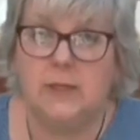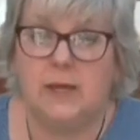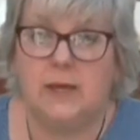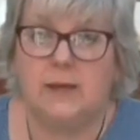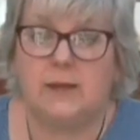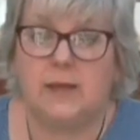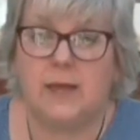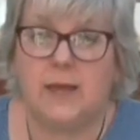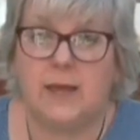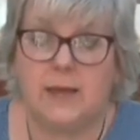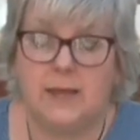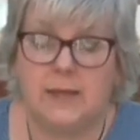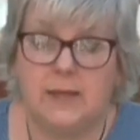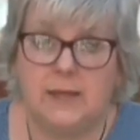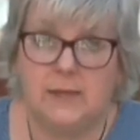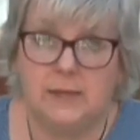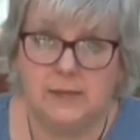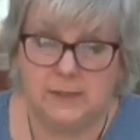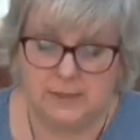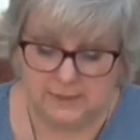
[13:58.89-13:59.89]
Okay,
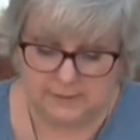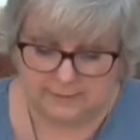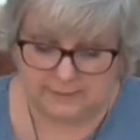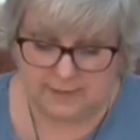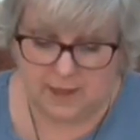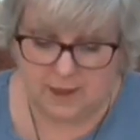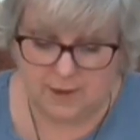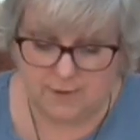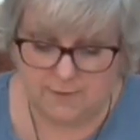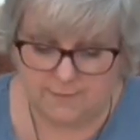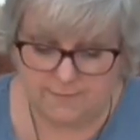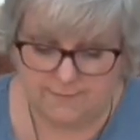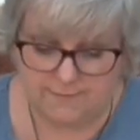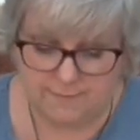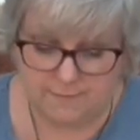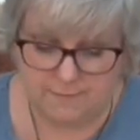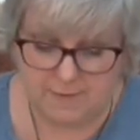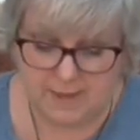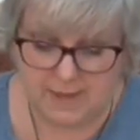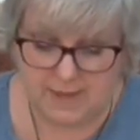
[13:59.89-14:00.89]
so for
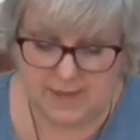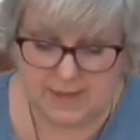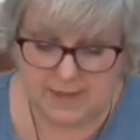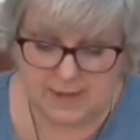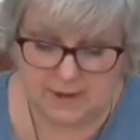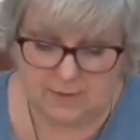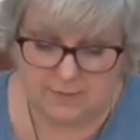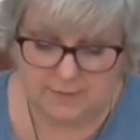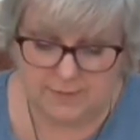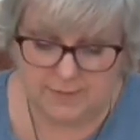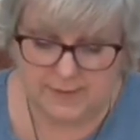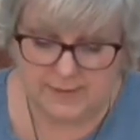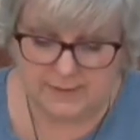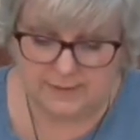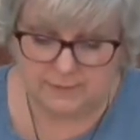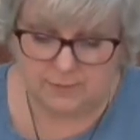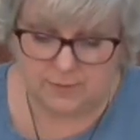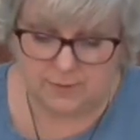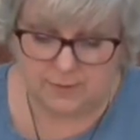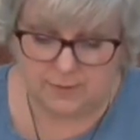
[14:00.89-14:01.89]
me on
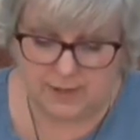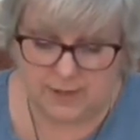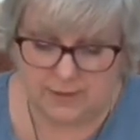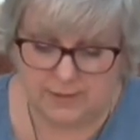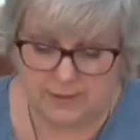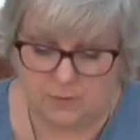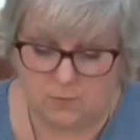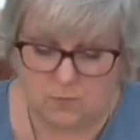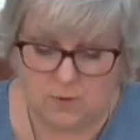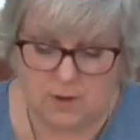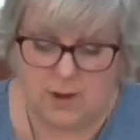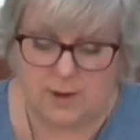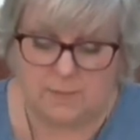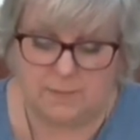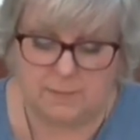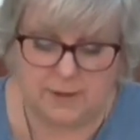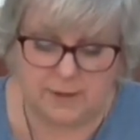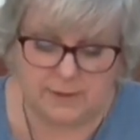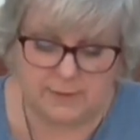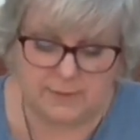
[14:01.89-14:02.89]
this one, I think what I'm
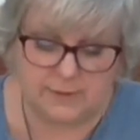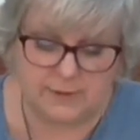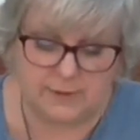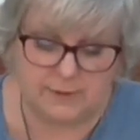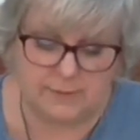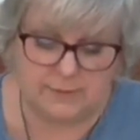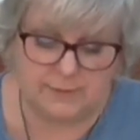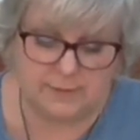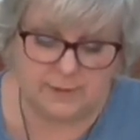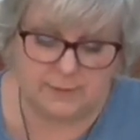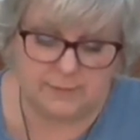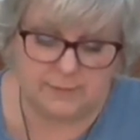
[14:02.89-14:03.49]
going to do is I'm